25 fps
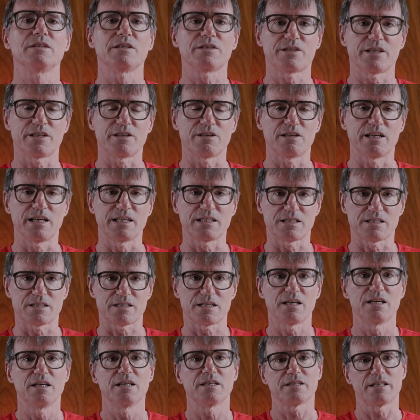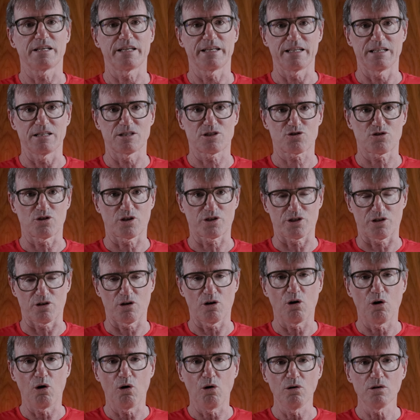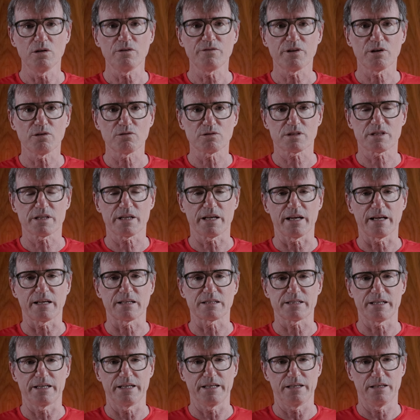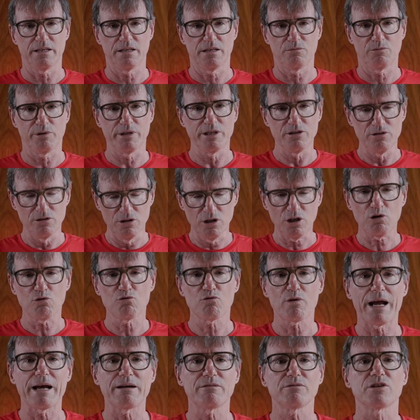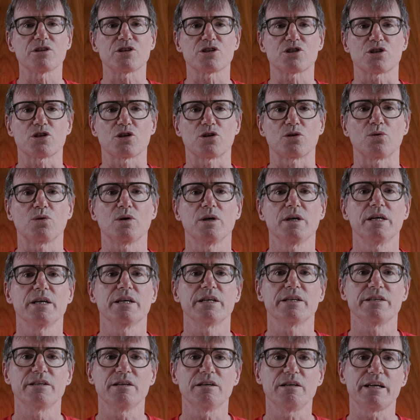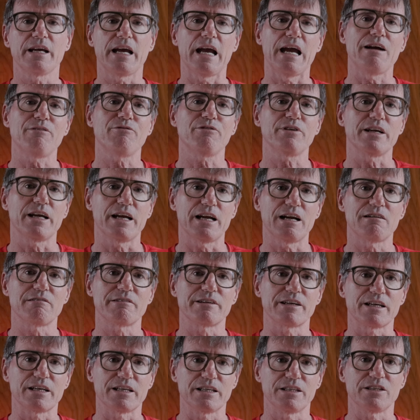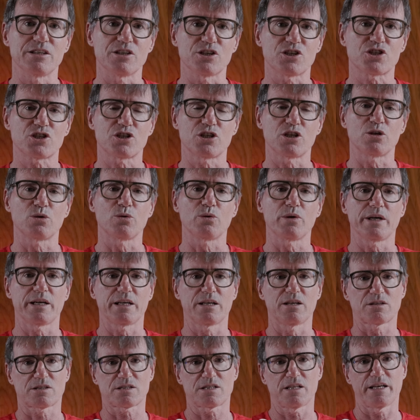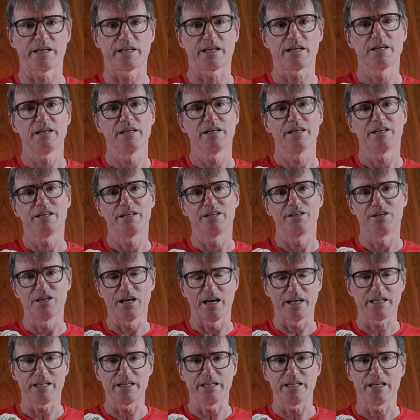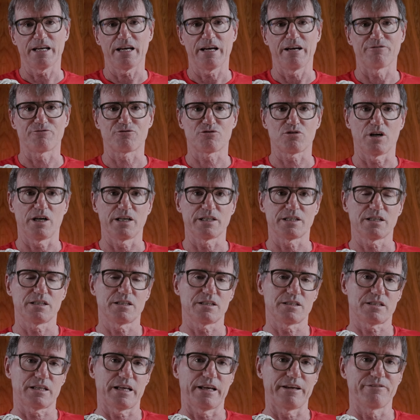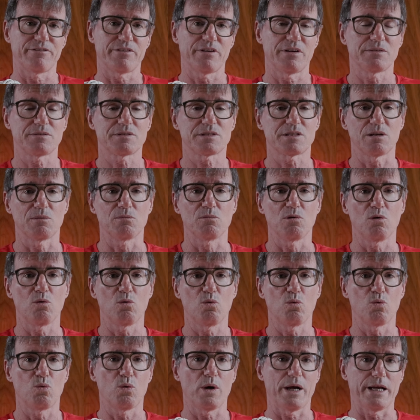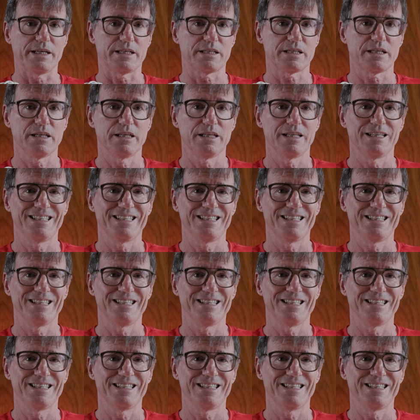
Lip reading: the thinner laces, the heel structure, all of those things. When you look around the shoe, nearly every area in this shoe, it looks like Nike have tried to save some weight.